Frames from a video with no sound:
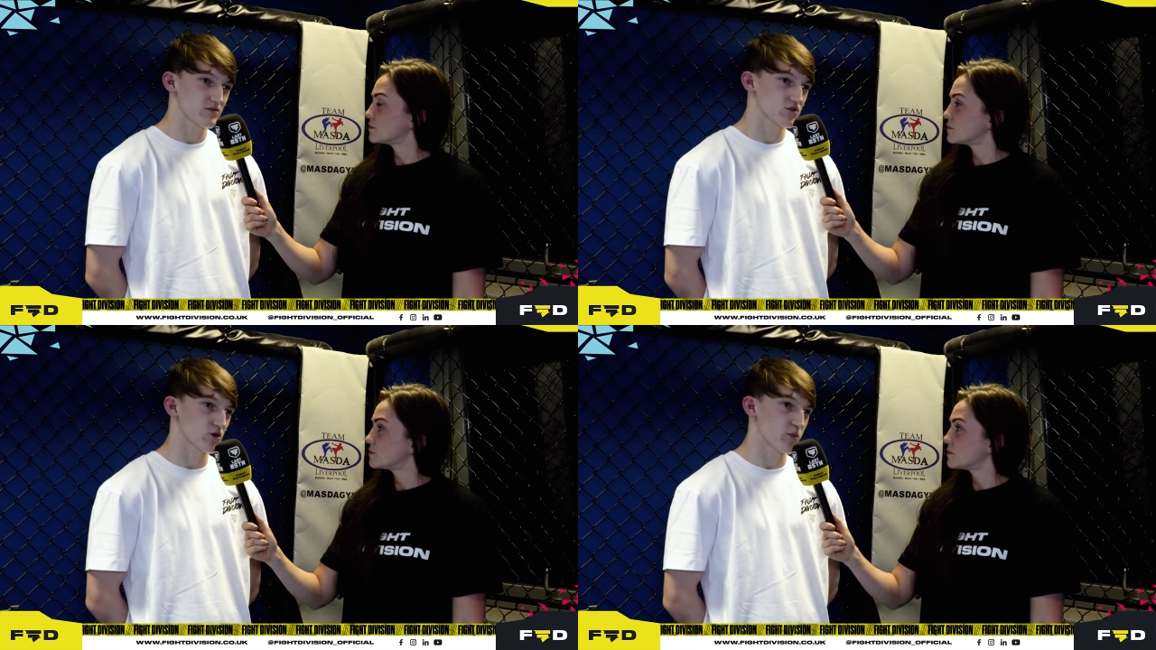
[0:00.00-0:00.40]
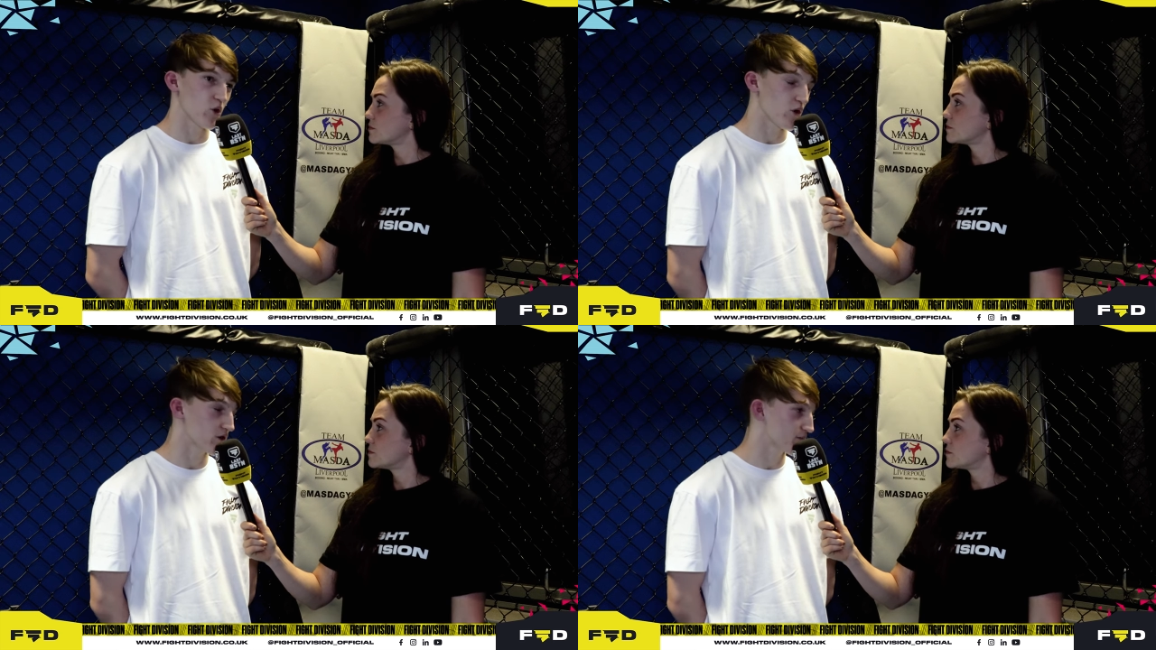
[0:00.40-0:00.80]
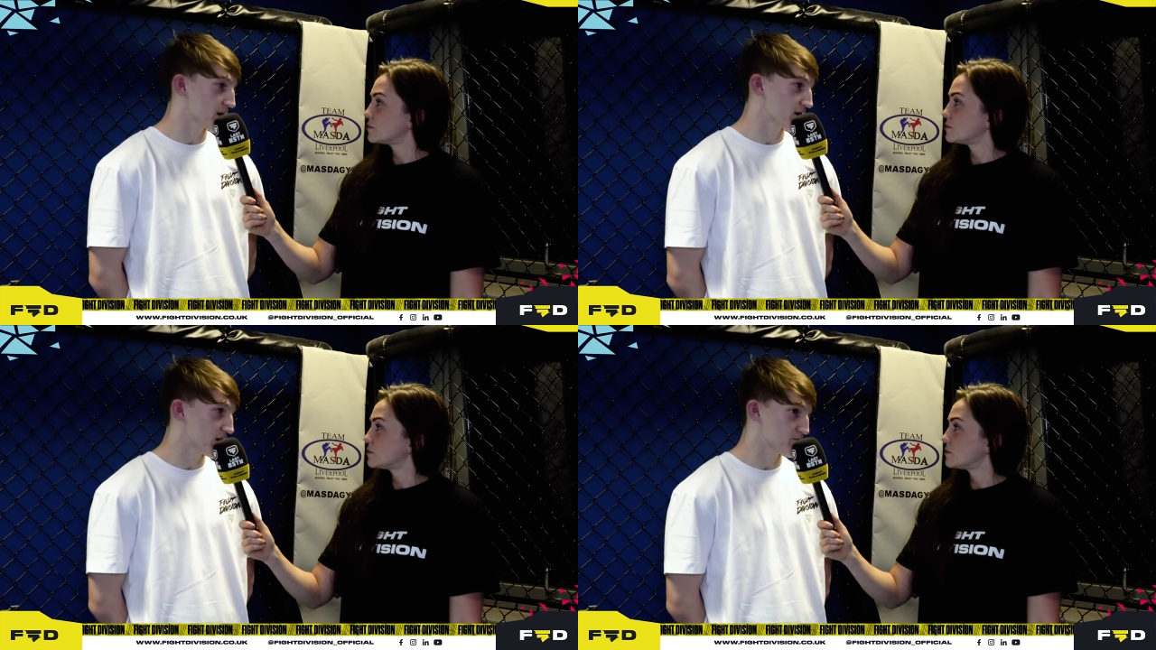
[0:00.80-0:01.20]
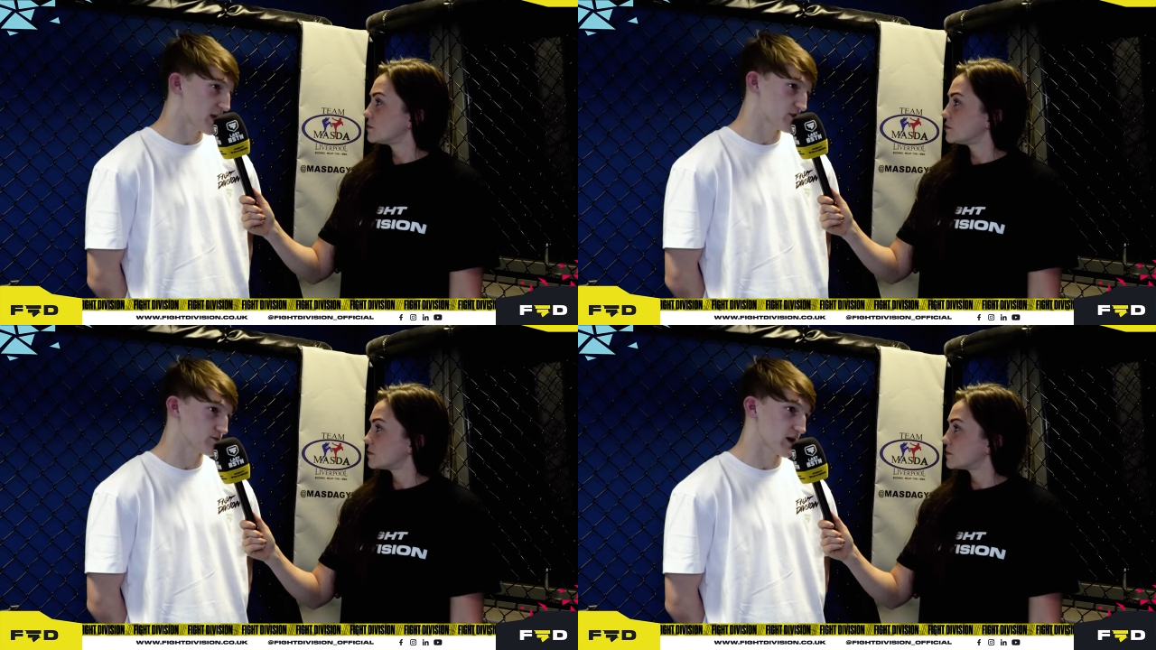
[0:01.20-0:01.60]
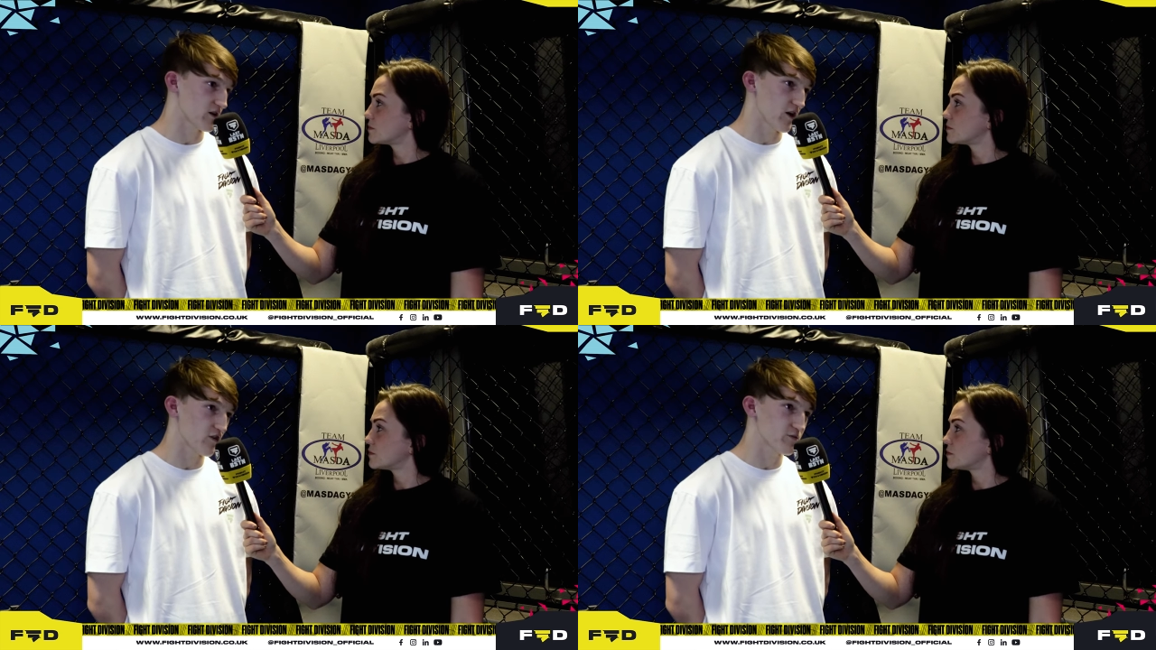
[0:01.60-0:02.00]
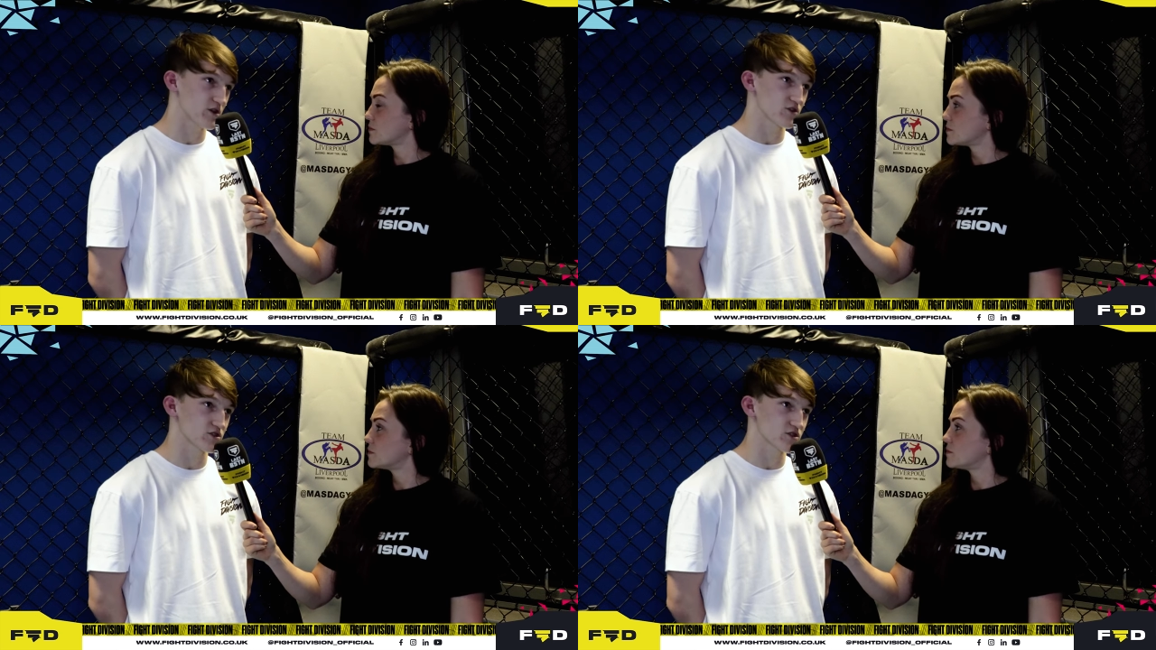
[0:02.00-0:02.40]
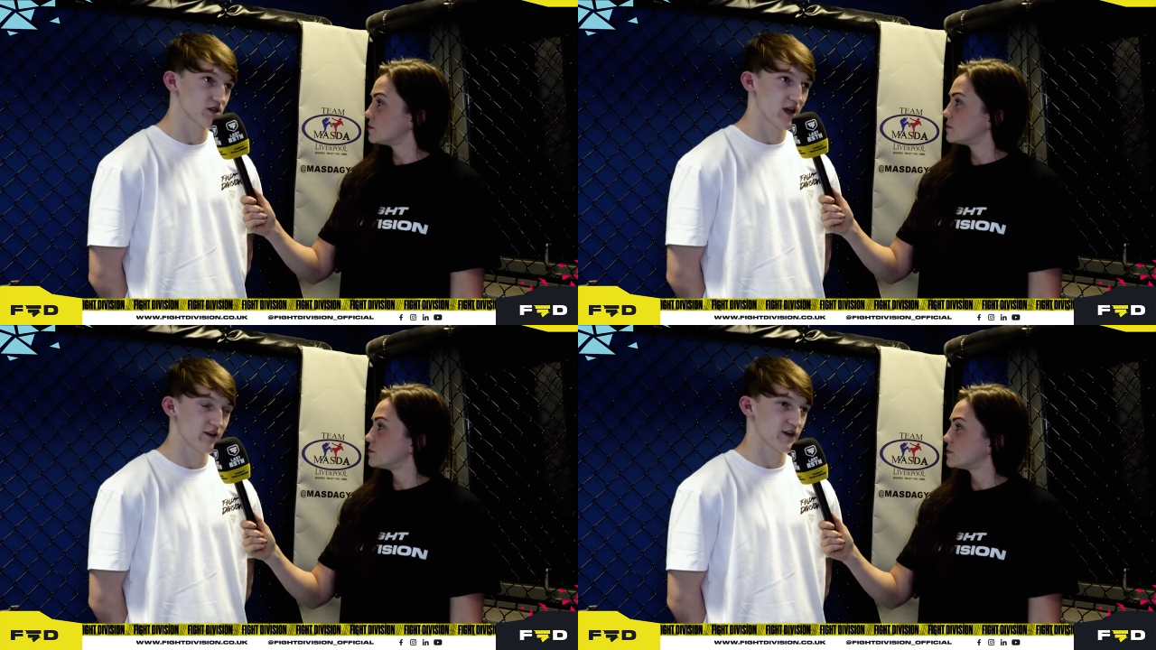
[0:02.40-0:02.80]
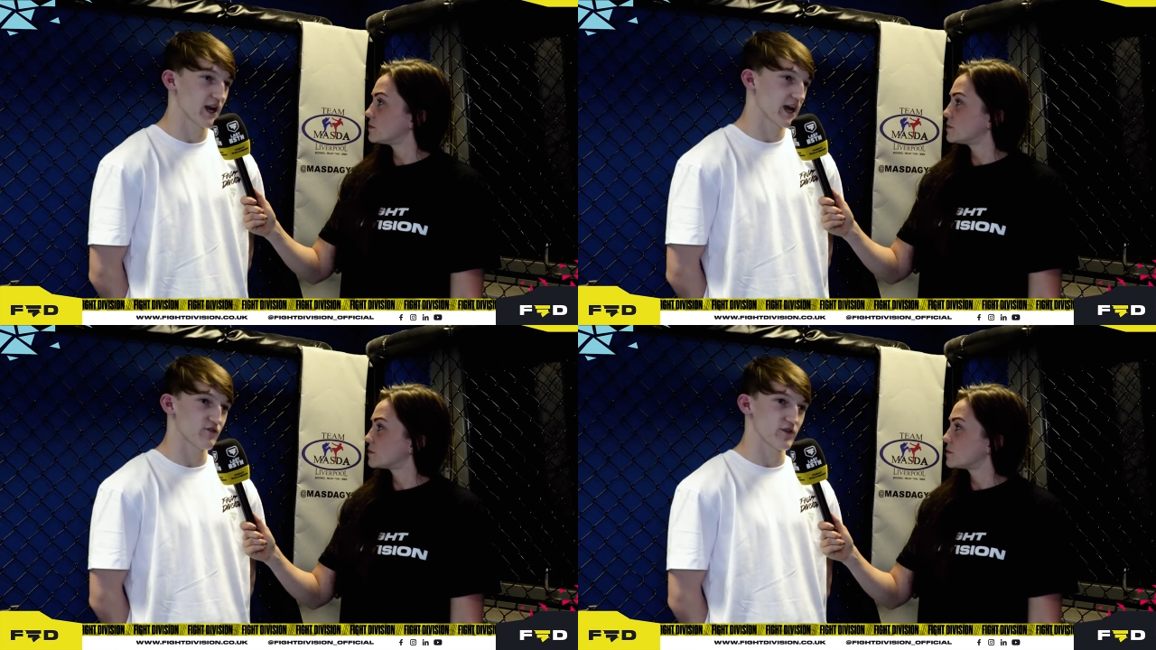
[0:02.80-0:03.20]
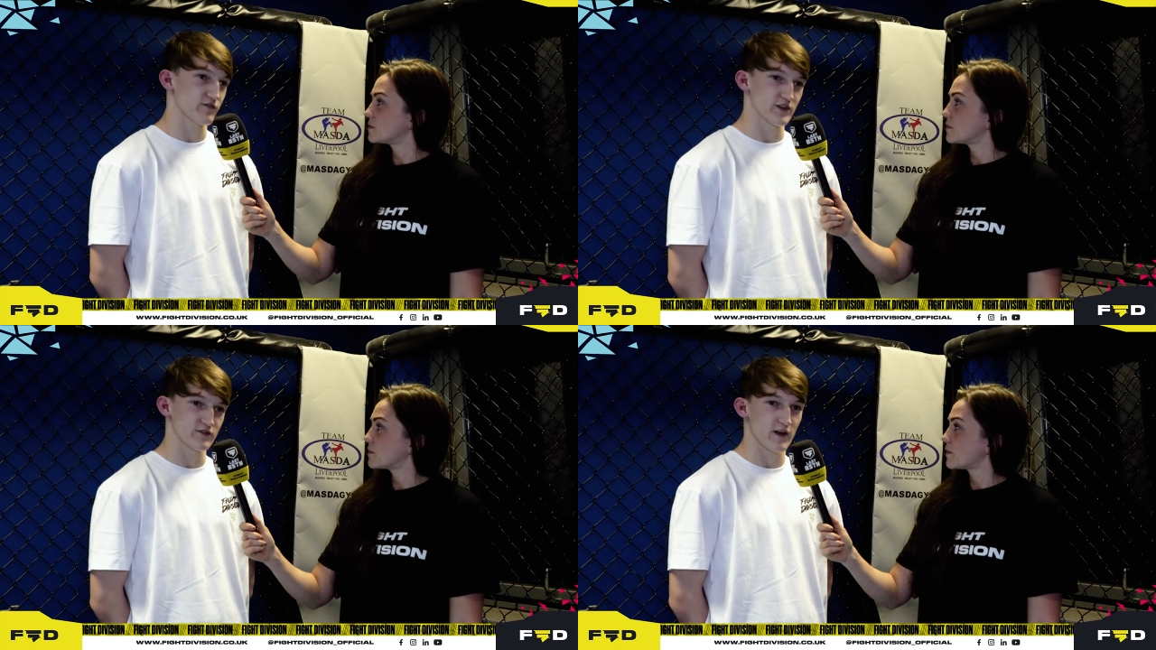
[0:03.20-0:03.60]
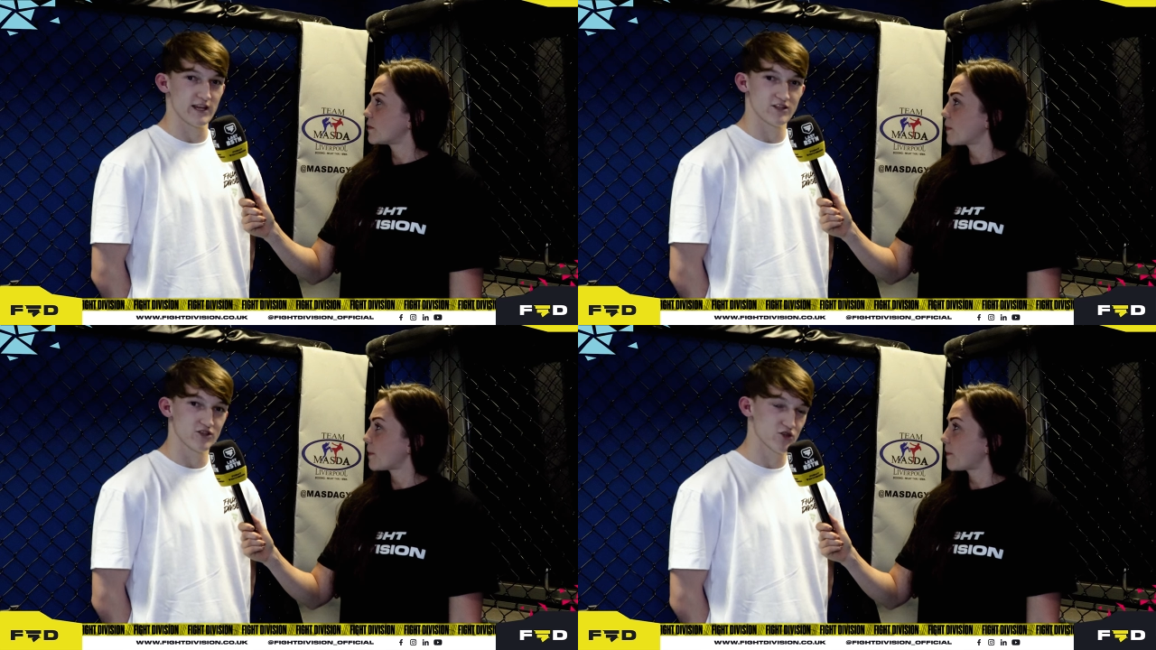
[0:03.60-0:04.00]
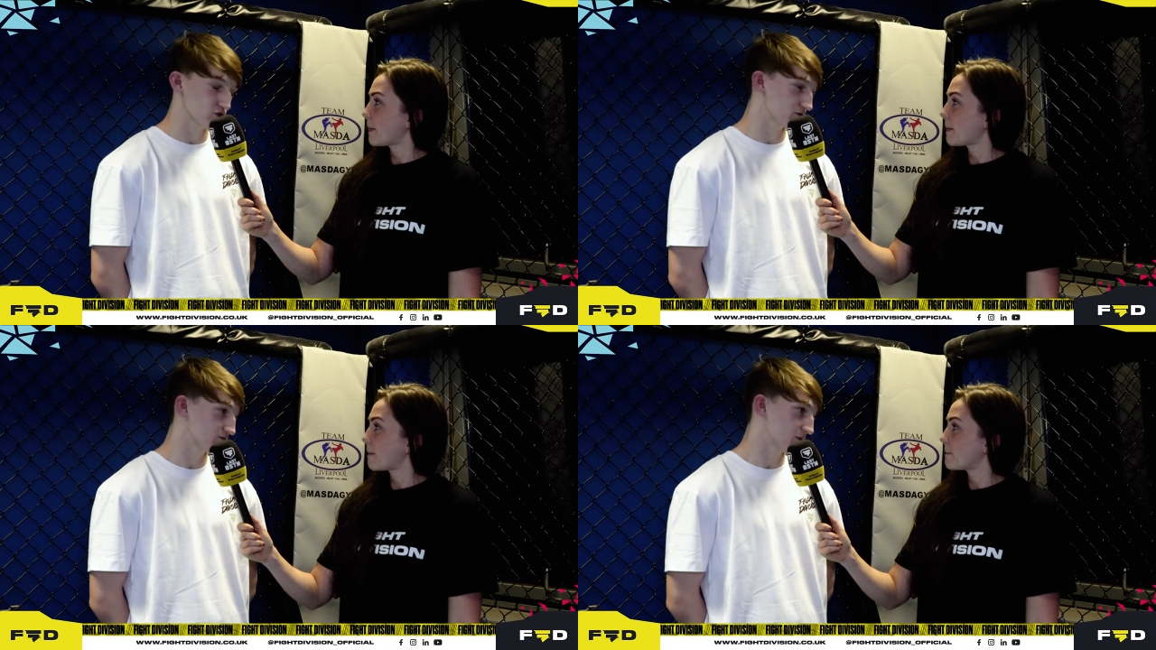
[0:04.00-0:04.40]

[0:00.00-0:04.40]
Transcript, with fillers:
Speaker 1: supporting men's mental health, because I feel like everyone thinks fighters are just